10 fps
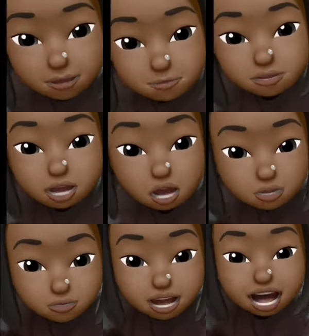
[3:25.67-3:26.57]

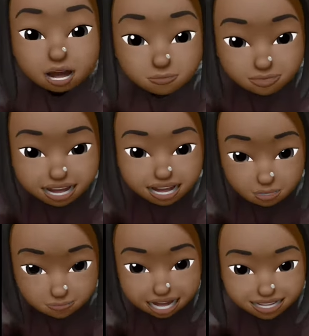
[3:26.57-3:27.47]
blown up air
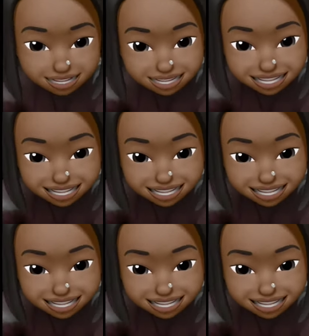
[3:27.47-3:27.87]
mattress